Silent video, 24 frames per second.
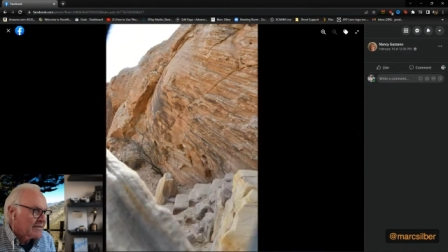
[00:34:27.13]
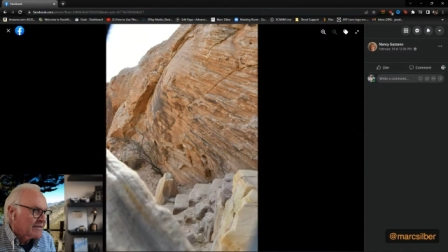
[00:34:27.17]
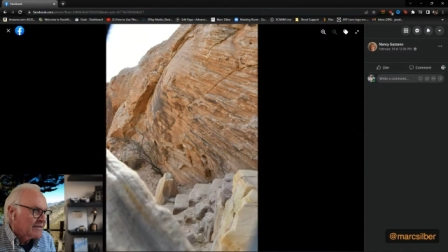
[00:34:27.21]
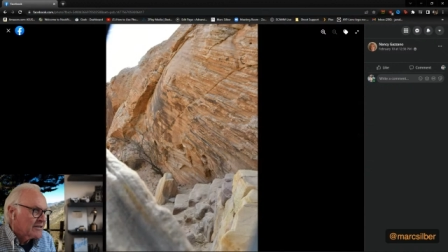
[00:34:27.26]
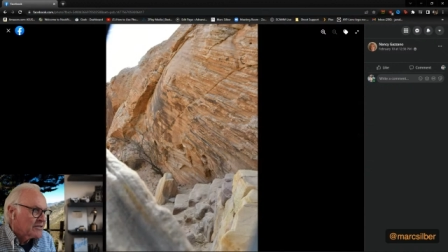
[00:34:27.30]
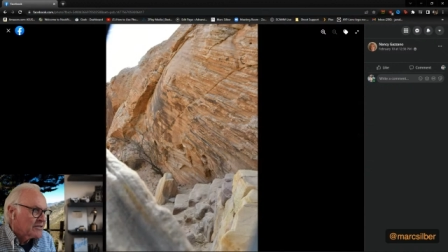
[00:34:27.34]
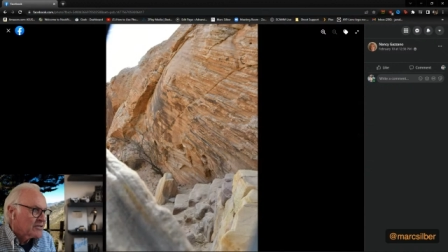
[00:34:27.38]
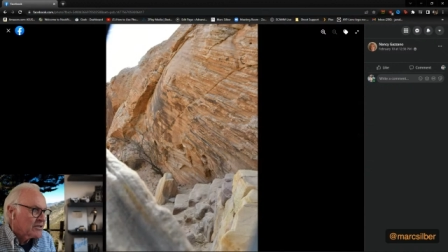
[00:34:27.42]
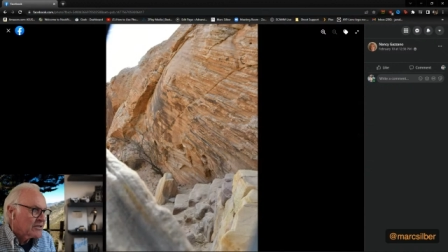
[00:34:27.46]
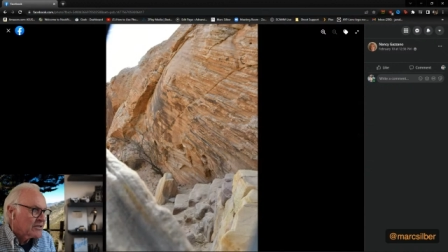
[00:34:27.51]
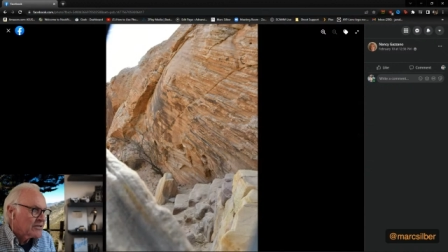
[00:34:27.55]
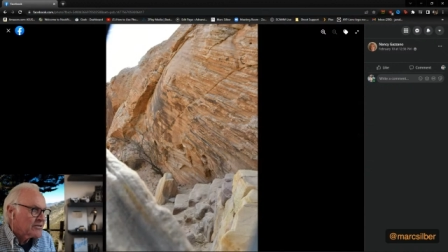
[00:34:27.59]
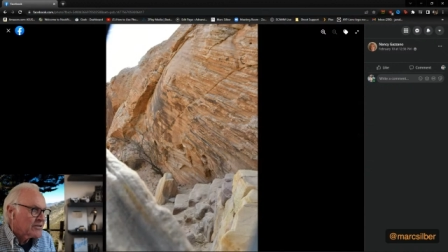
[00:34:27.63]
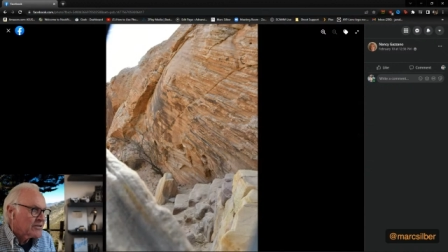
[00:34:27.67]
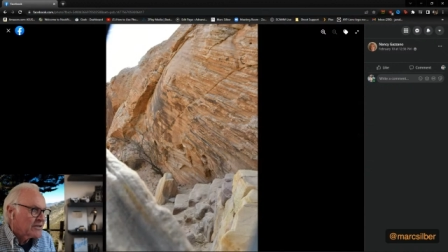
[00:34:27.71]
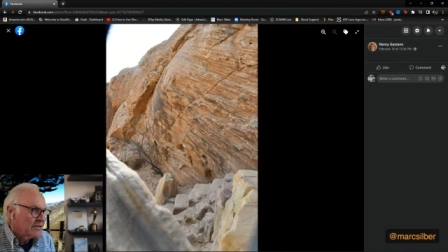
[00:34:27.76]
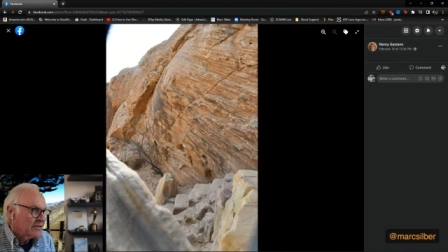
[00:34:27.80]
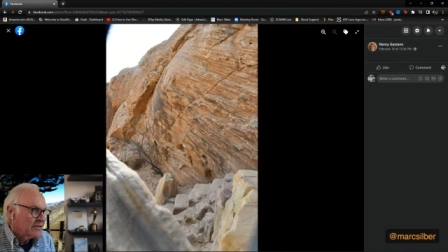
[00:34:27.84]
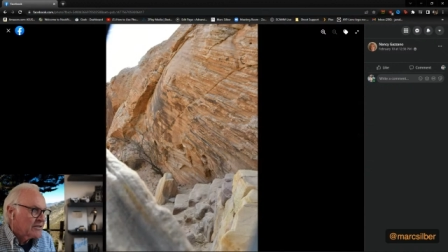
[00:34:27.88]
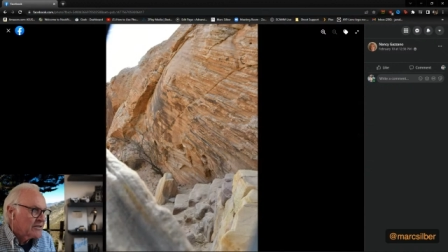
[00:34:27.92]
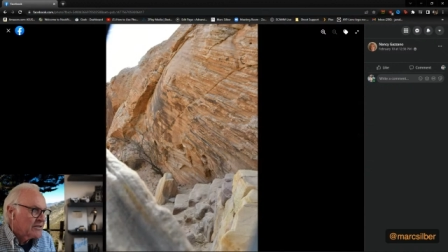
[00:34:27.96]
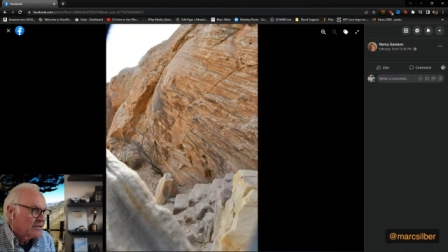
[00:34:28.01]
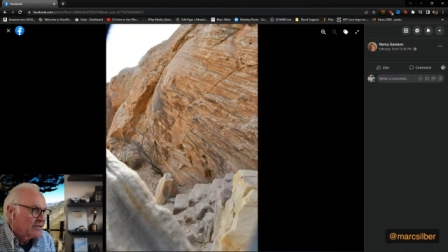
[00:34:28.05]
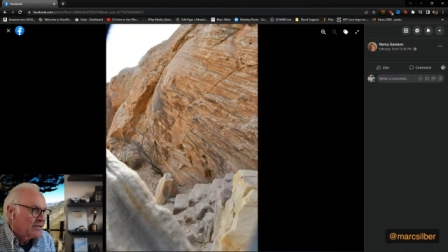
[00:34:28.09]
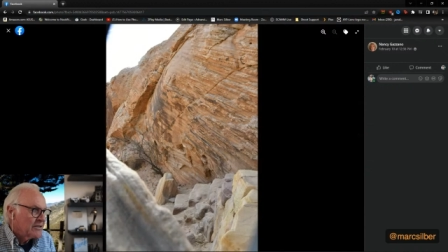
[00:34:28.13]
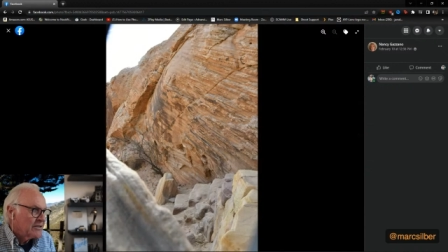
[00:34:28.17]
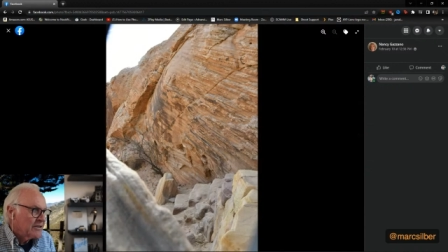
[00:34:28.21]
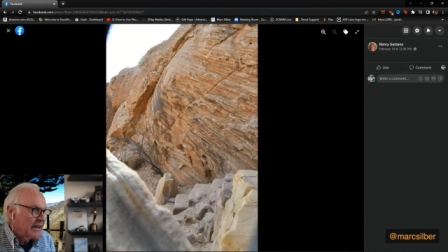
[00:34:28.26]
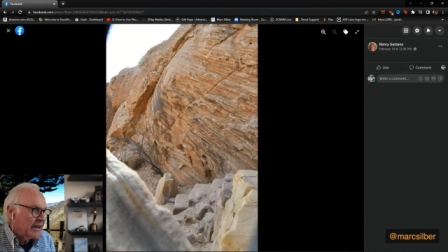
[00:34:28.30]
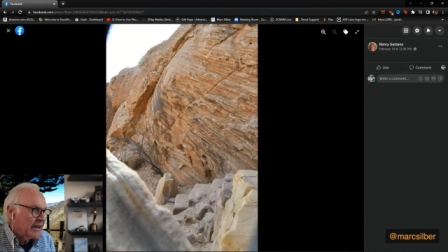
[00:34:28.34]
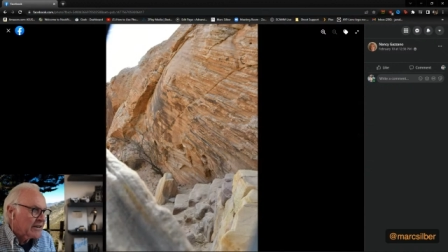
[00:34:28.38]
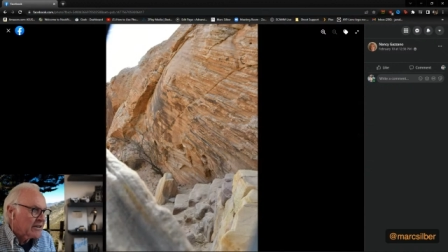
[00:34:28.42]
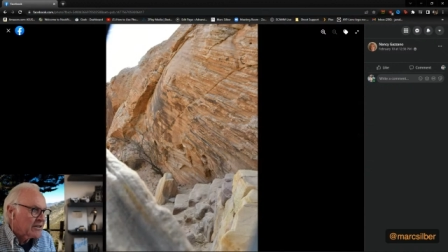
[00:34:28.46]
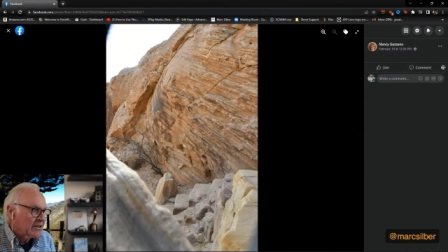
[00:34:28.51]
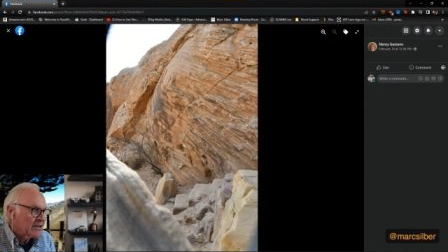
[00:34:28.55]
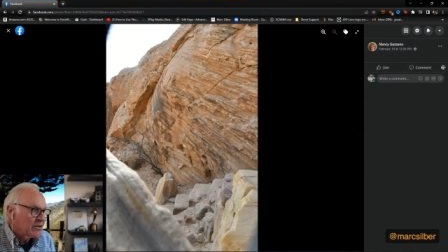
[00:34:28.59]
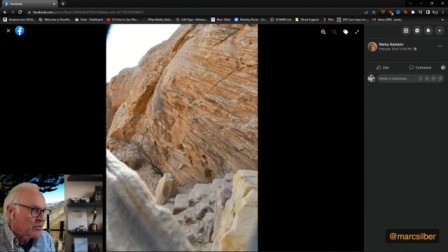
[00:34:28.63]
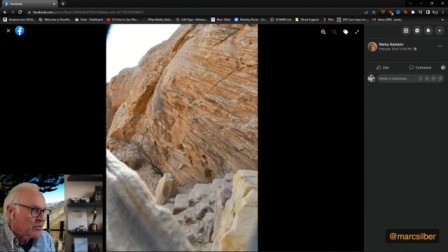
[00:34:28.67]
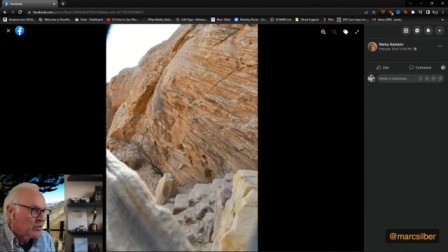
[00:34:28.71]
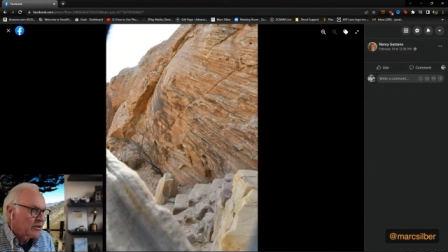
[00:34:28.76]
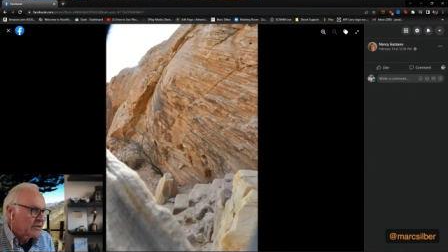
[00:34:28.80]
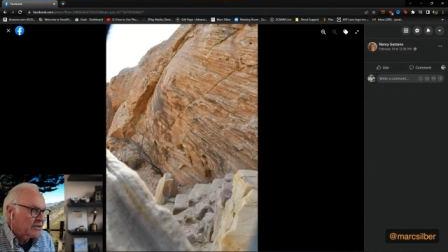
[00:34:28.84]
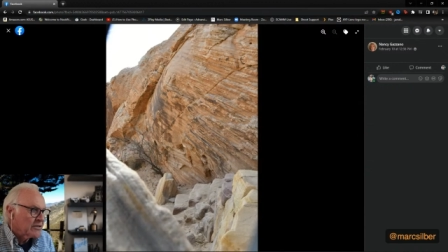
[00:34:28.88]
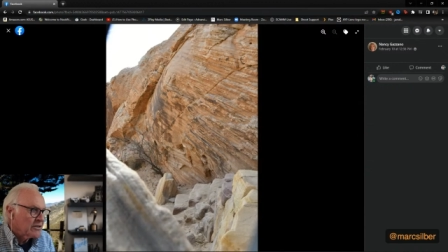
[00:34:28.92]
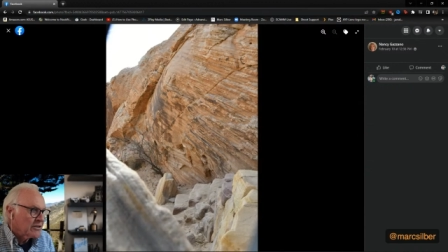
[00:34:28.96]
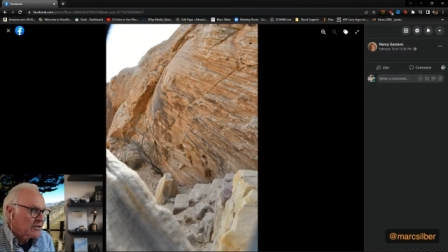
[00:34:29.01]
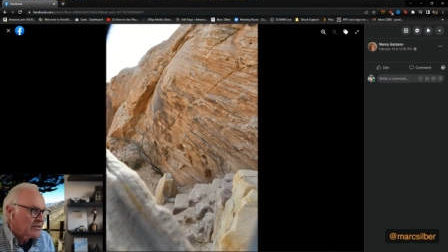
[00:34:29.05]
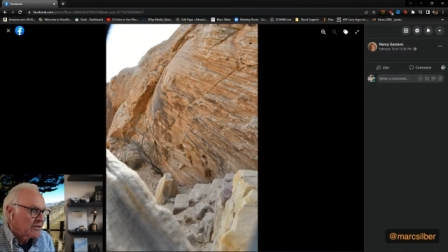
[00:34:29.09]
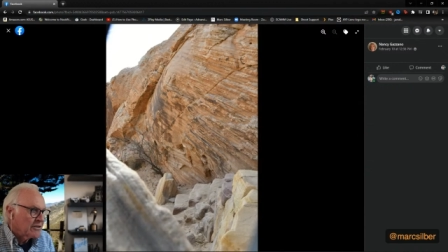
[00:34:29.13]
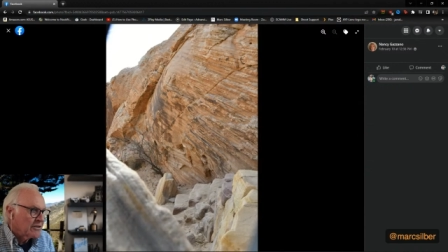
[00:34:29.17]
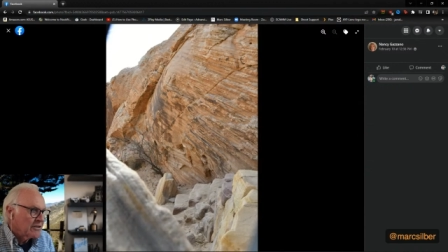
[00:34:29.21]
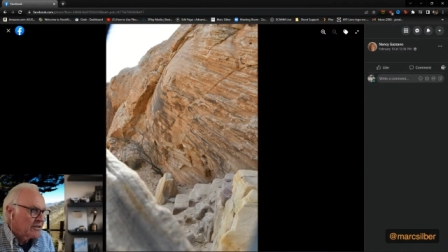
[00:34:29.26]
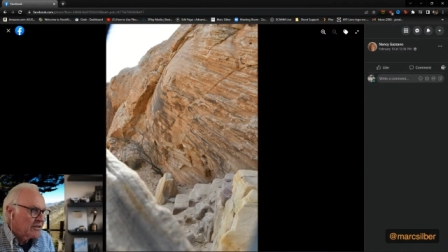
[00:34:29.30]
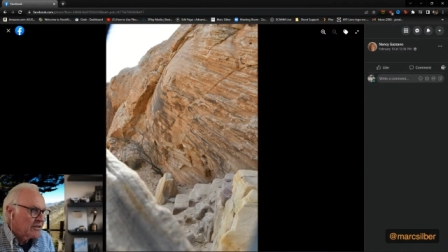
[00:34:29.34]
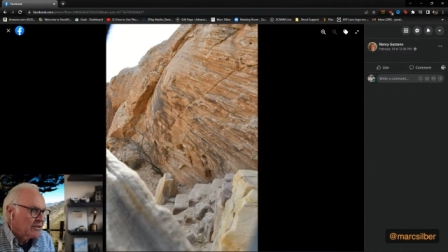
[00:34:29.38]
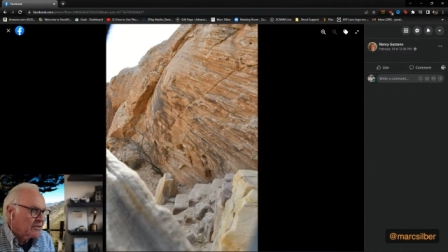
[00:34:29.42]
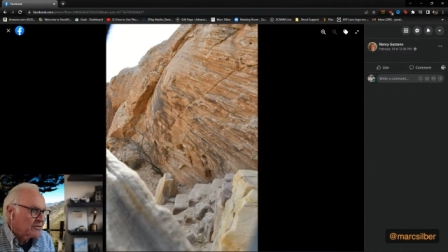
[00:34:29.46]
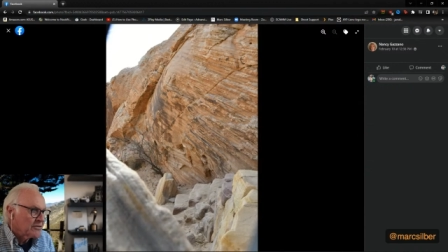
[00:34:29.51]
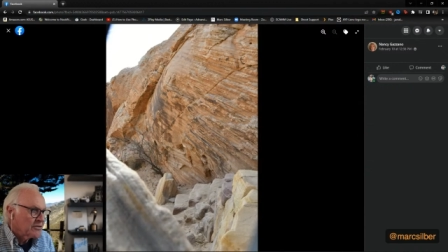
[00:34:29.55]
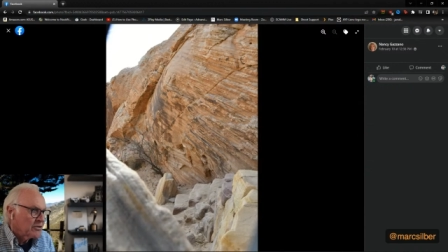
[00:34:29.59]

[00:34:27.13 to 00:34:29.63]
It's a the edited one's a little